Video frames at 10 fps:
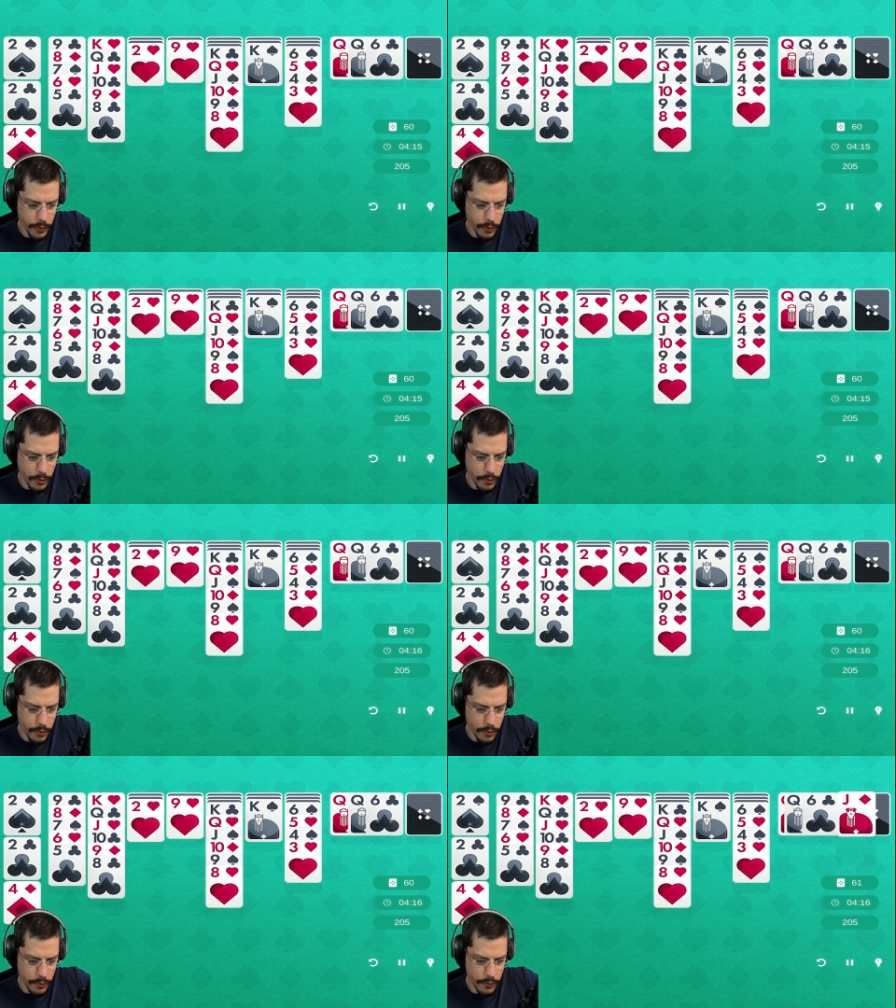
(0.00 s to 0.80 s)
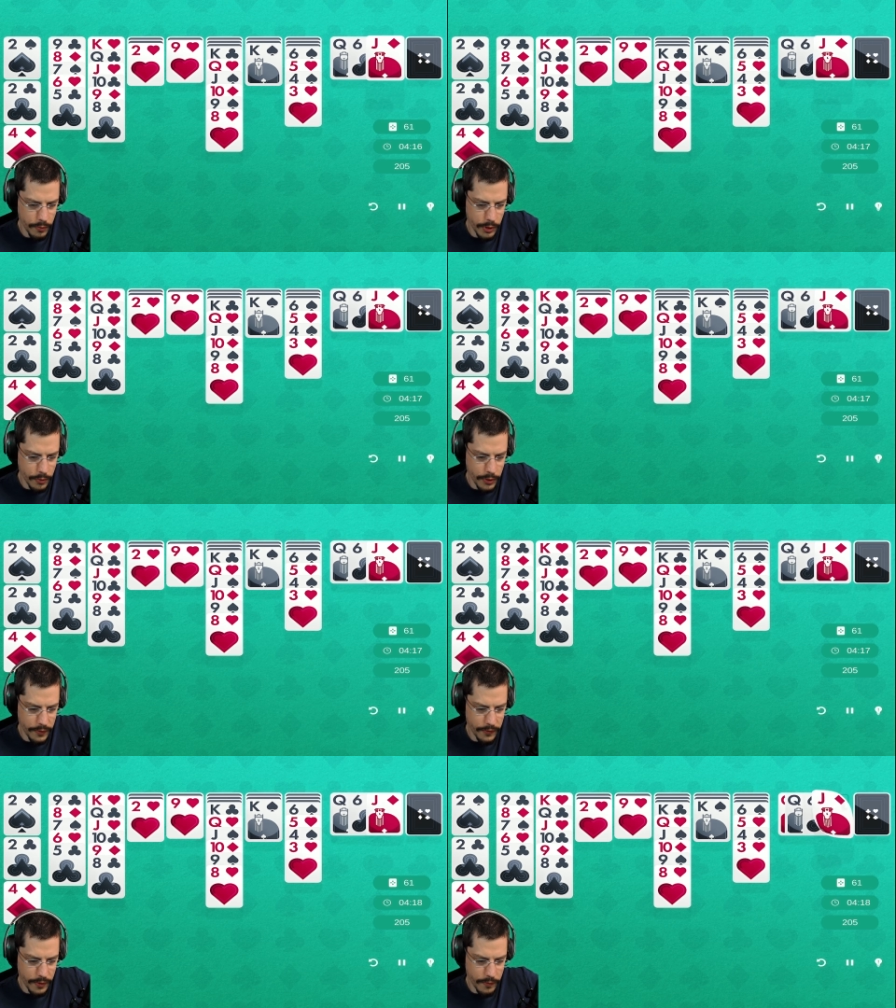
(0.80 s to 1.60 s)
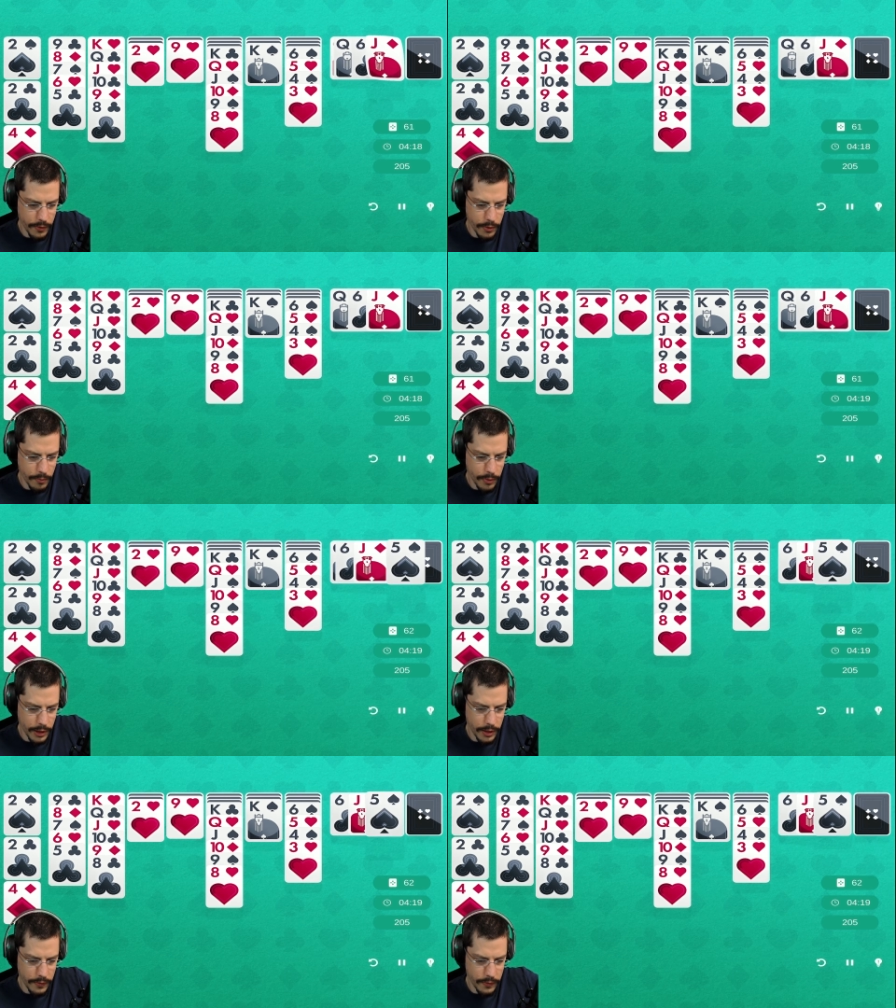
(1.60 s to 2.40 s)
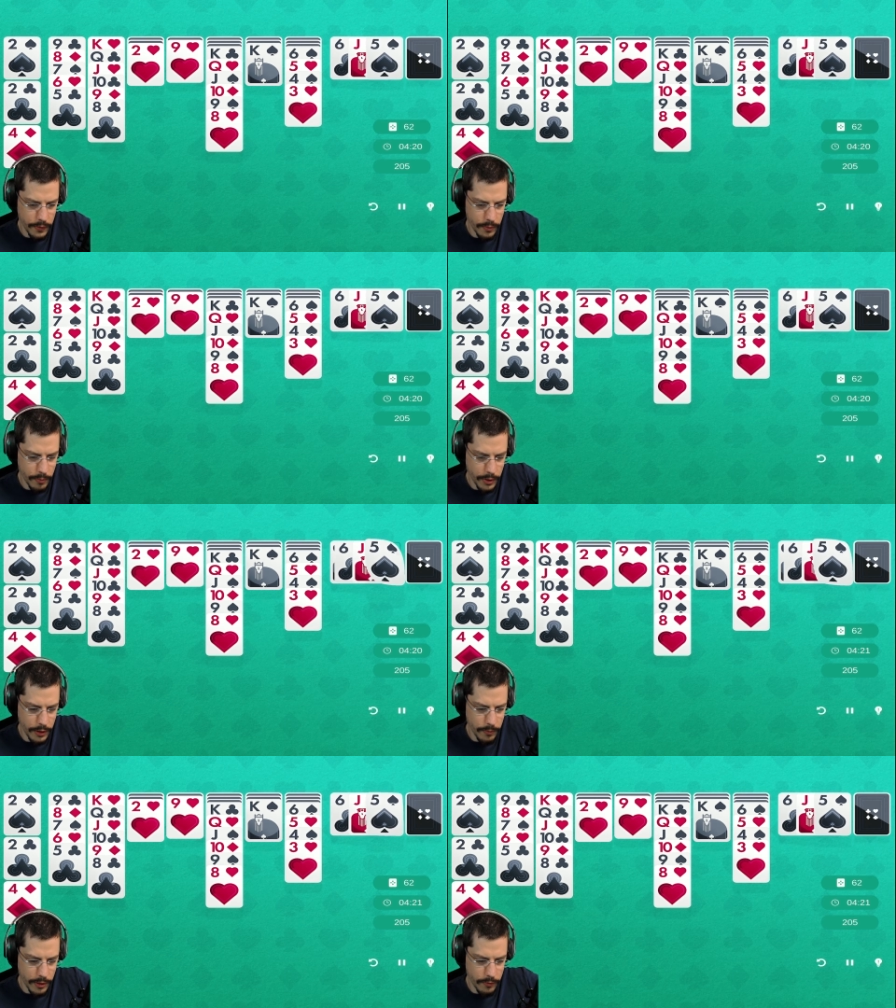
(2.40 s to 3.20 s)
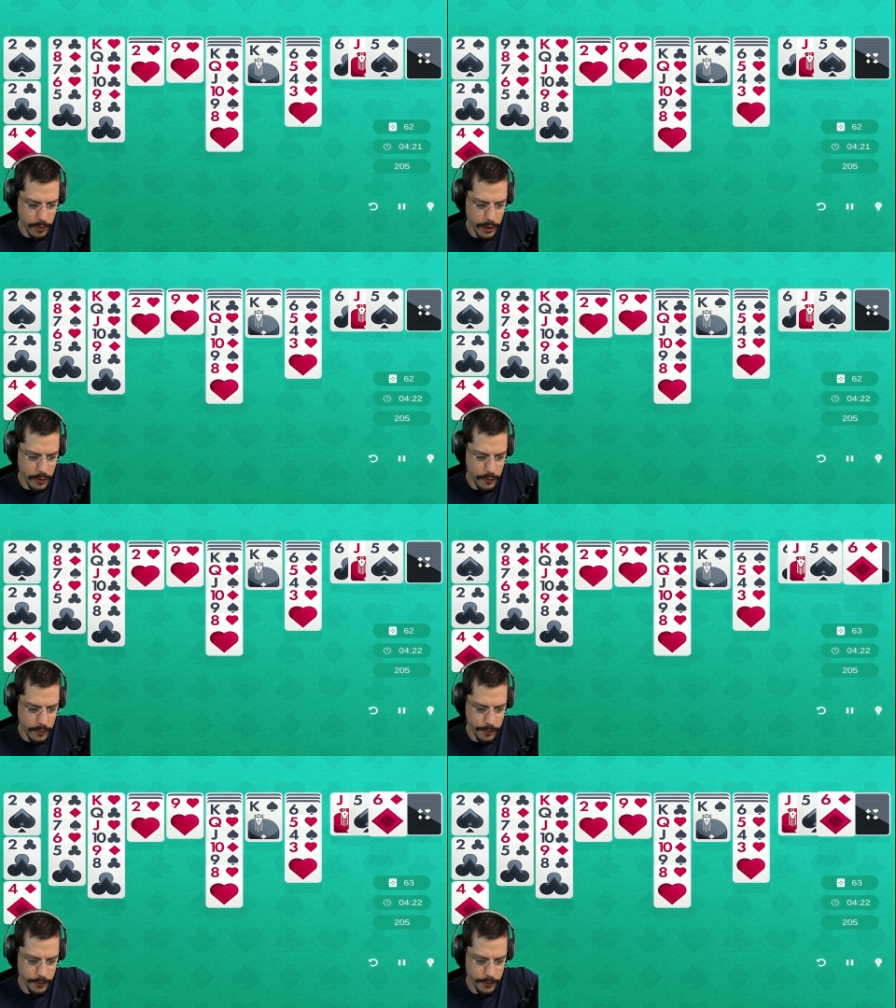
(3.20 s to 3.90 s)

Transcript: So we need a red 7, please. Please, please, please.